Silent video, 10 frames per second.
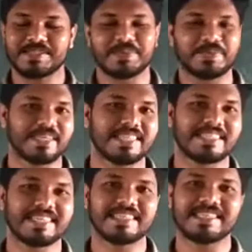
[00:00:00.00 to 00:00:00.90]
you
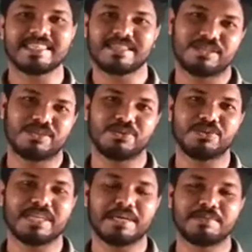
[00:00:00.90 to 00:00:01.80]
understand there is two
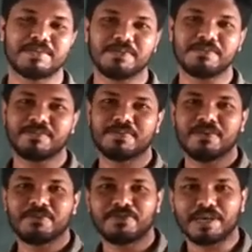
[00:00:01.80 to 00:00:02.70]
types of
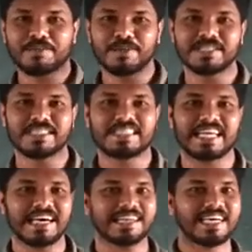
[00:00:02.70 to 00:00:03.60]
fibers.
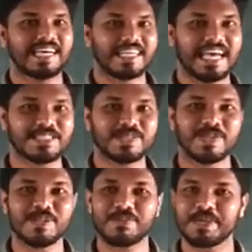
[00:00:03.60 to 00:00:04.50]
They are
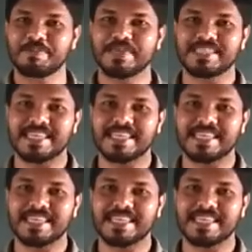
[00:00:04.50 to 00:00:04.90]
natural fibers